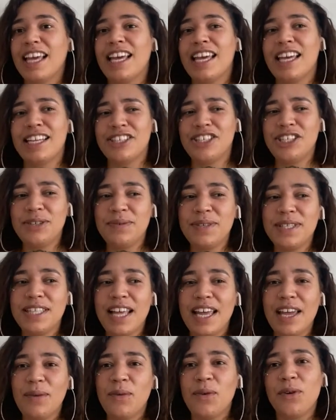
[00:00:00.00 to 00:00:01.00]
and she was
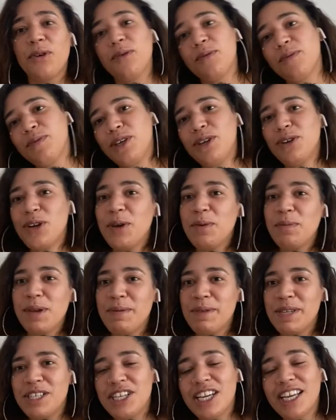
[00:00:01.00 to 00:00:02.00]
like, "Well, you know,
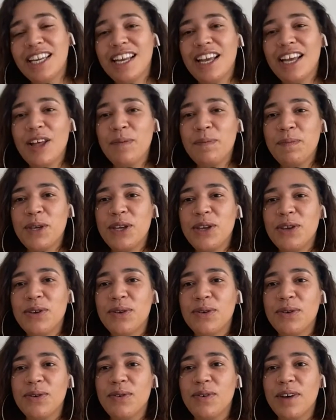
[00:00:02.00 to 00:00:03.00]
maybe she can help
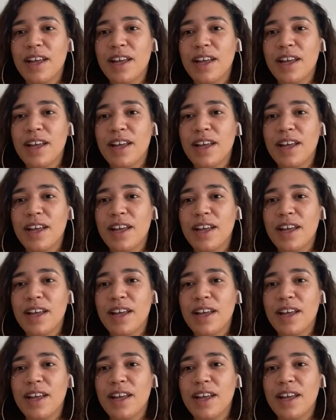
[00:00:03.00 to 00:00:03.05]
you."